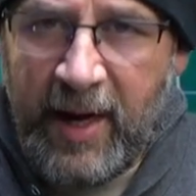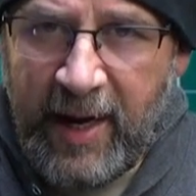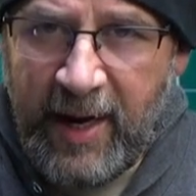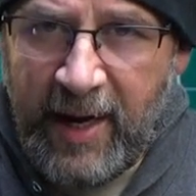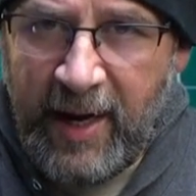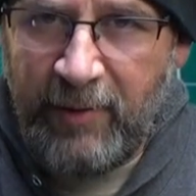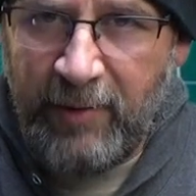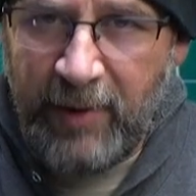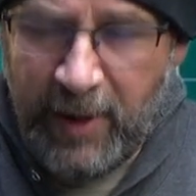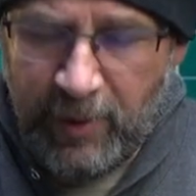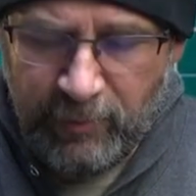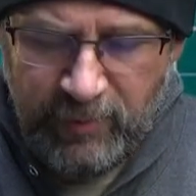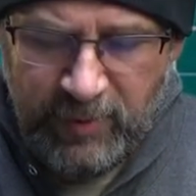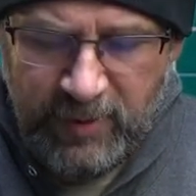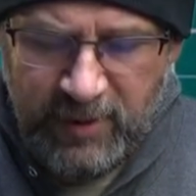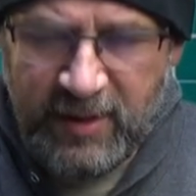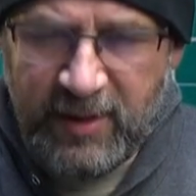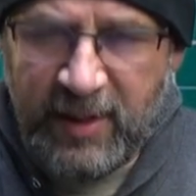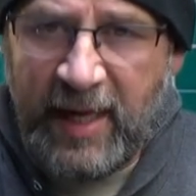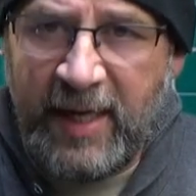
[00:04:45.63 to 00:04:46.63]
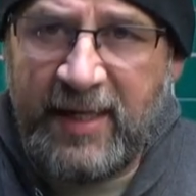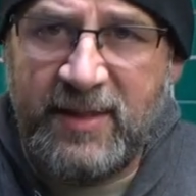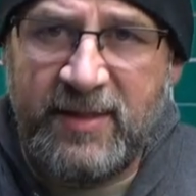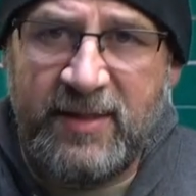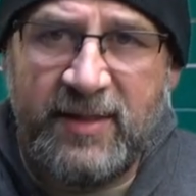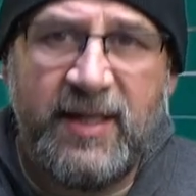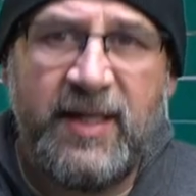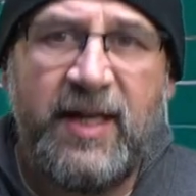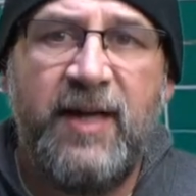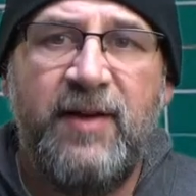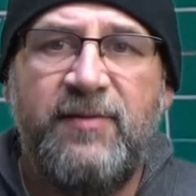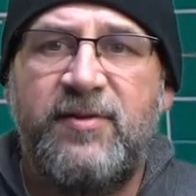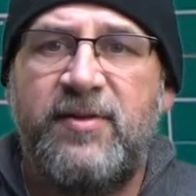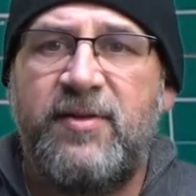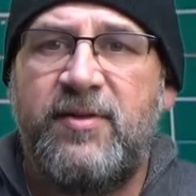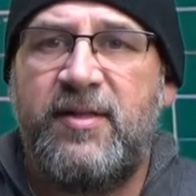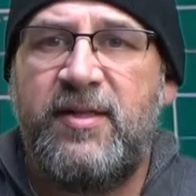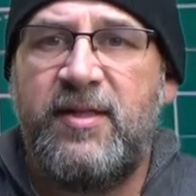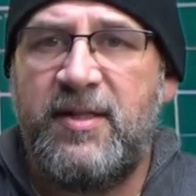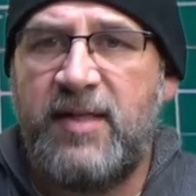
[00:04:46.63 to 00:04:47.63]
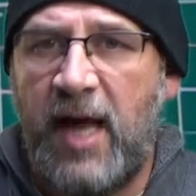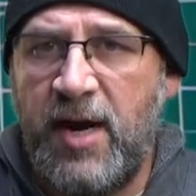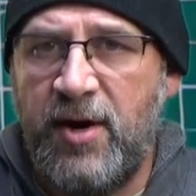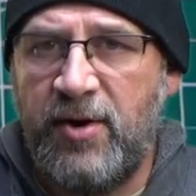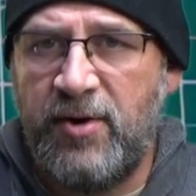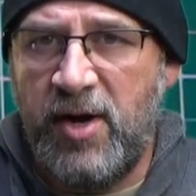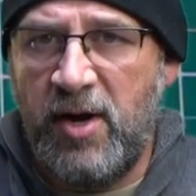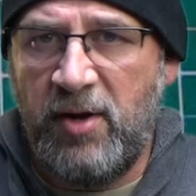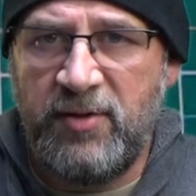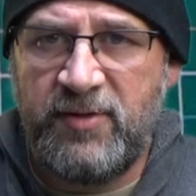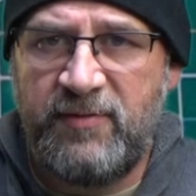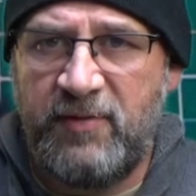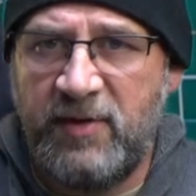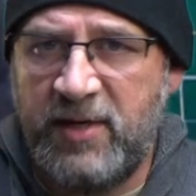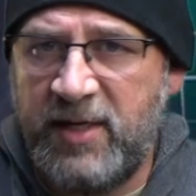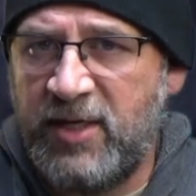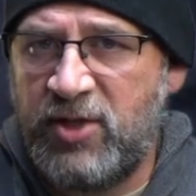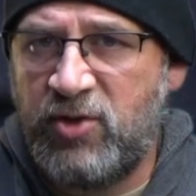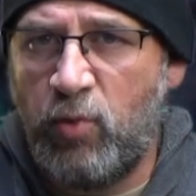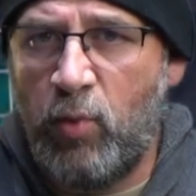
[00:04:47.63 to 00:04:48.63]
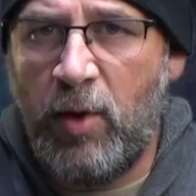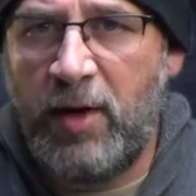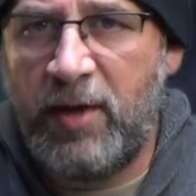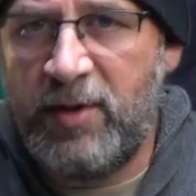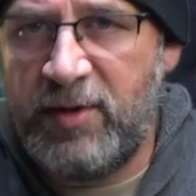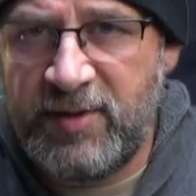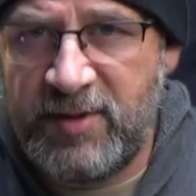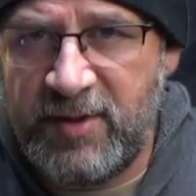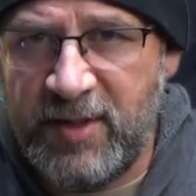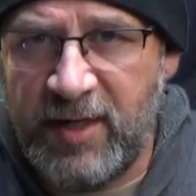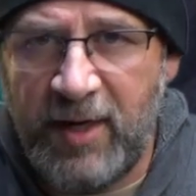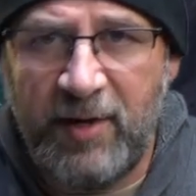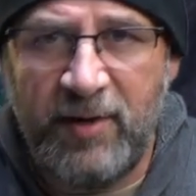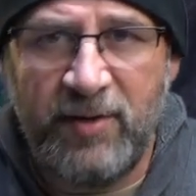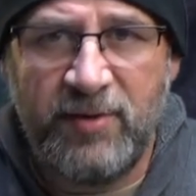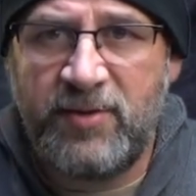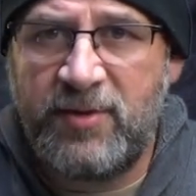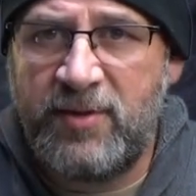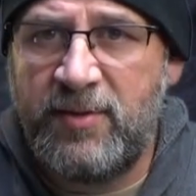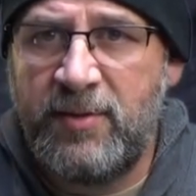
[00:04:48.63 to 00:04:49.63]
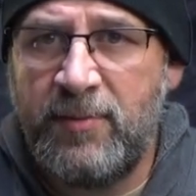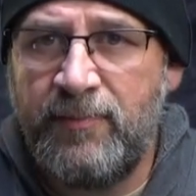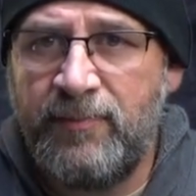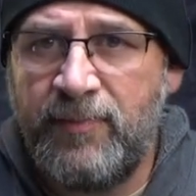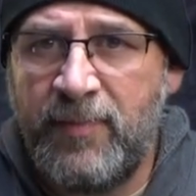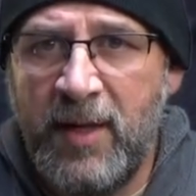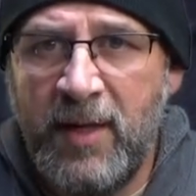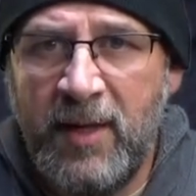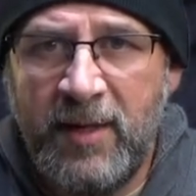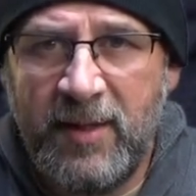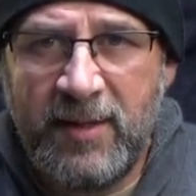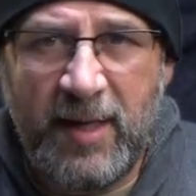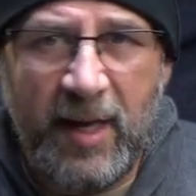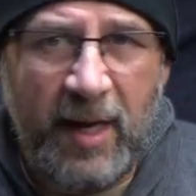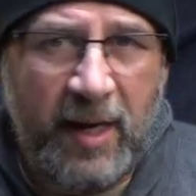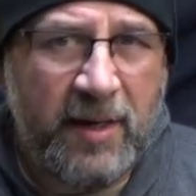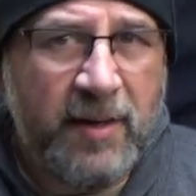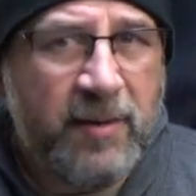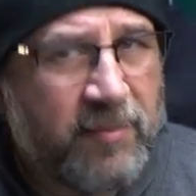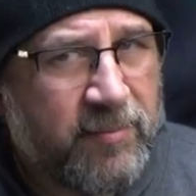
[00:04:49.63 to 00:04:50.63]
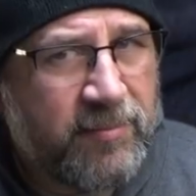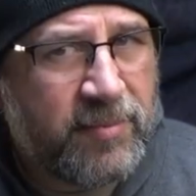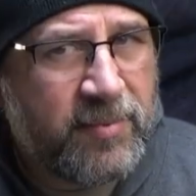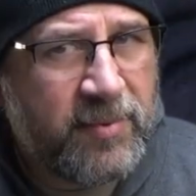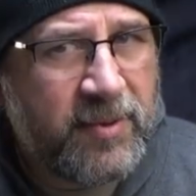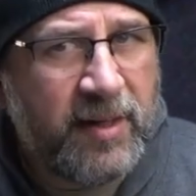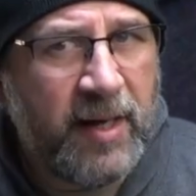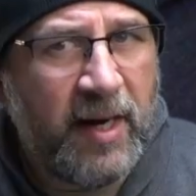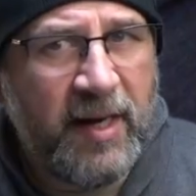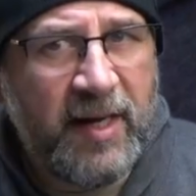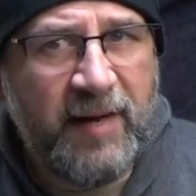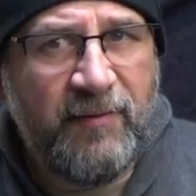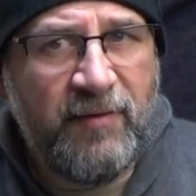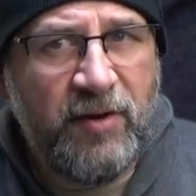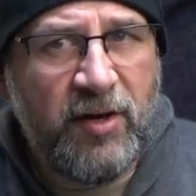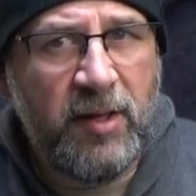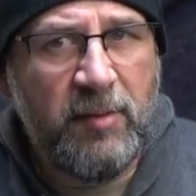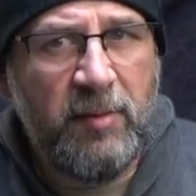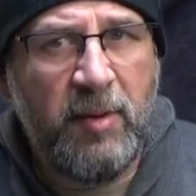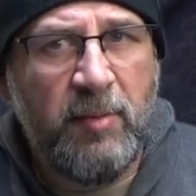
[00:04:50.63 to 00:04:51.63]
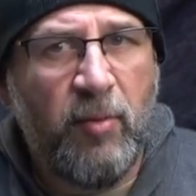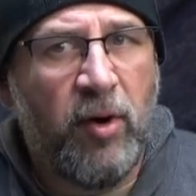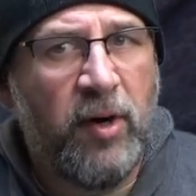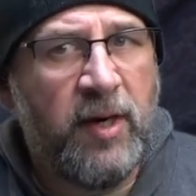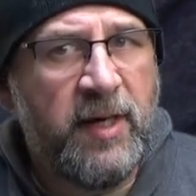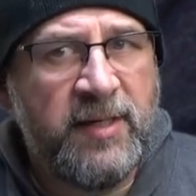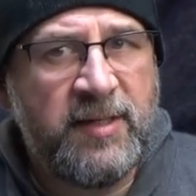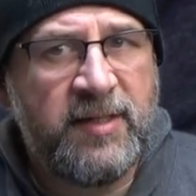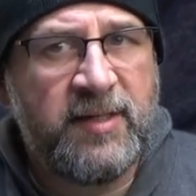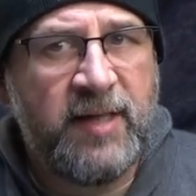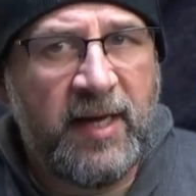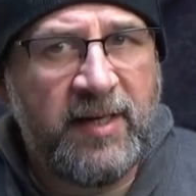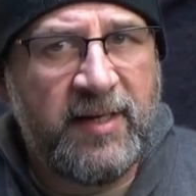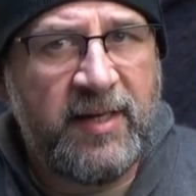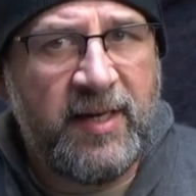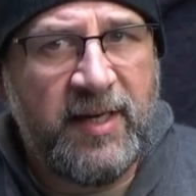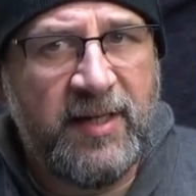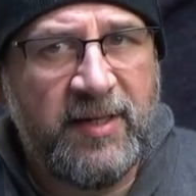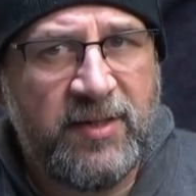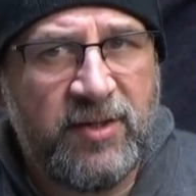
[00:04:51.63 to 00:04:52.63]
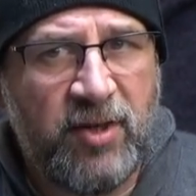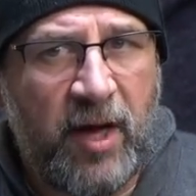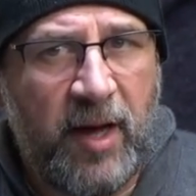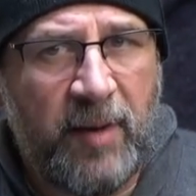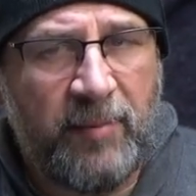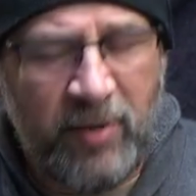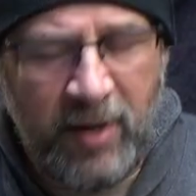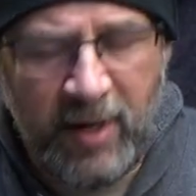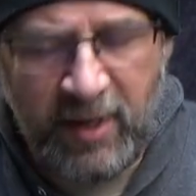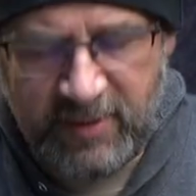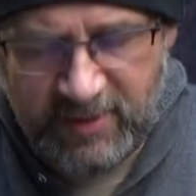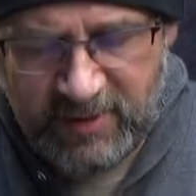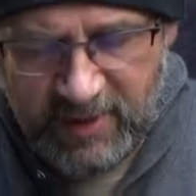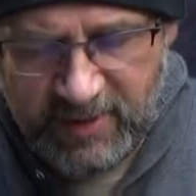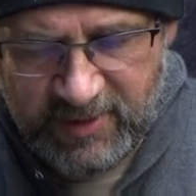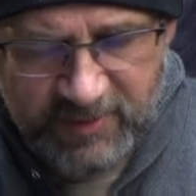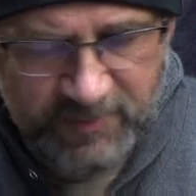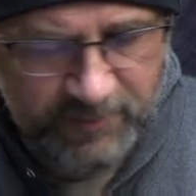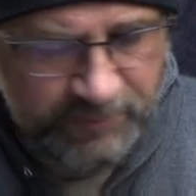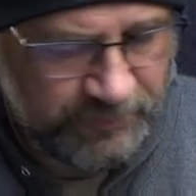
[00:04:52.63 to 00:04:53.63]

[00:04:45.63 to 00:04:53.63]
And what I really like is he gives designer notes for each one of the scenarios, kind of giving a little bit more insight to his thought process.